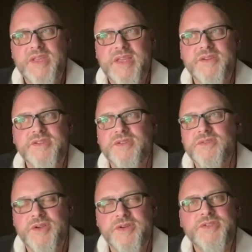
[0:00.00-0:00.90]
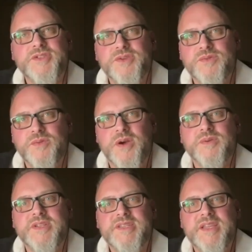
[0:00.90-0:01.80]
here to learn, to grow,
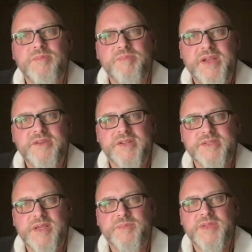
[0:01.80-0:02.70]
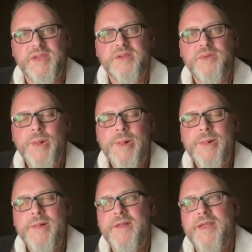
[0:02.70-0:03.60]
and to get better at something.
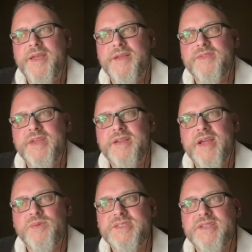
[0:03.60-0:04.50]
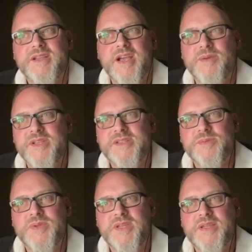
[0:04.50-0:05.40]
And that I wasn't coming to
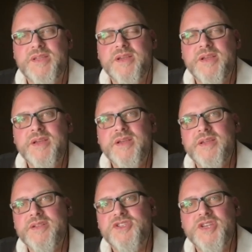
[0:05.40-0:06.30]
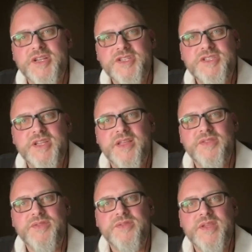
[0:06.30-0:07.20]
be judged
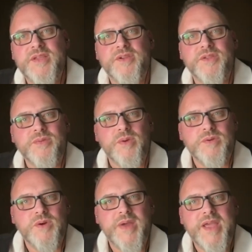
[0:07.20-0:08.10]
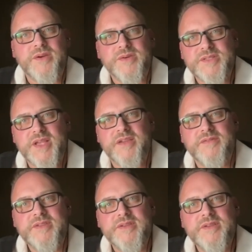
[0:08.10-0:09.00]
and either thrown away or
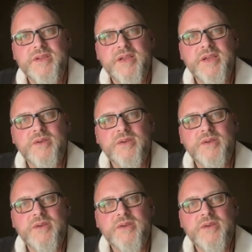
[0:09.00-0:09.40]
saved. Mm-hmm.